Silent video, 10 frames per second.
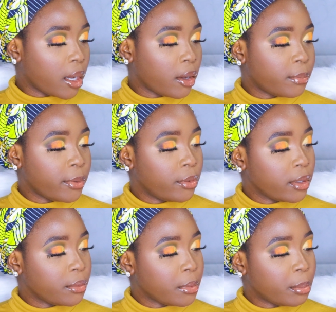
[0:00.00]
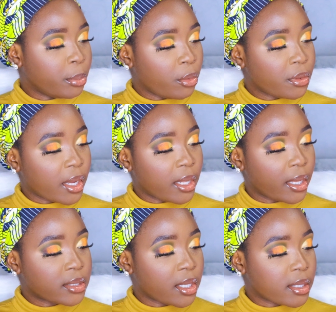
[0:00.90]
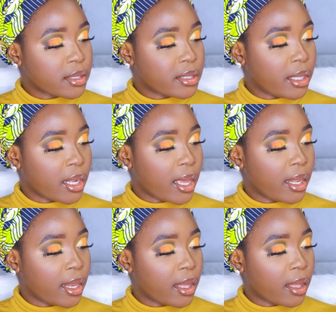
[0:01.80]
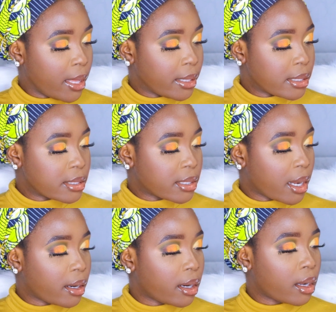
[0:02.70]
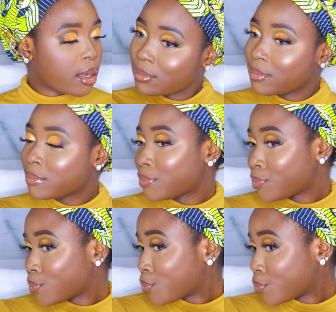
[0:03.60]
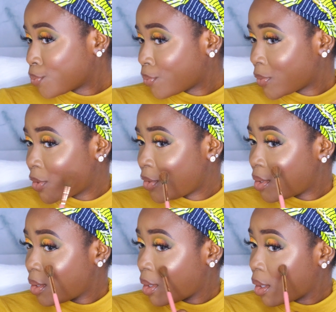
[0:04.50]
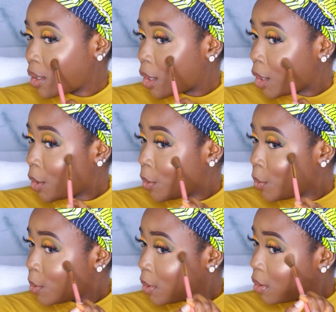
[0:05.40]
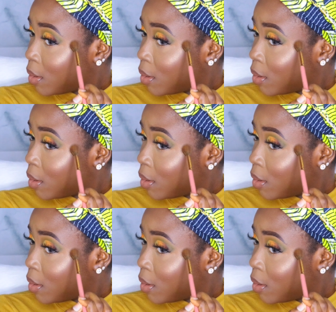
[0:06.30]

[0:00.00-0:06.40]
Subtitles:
I'll be going in with both highlighters, Lila and Zara. Do you see that glow?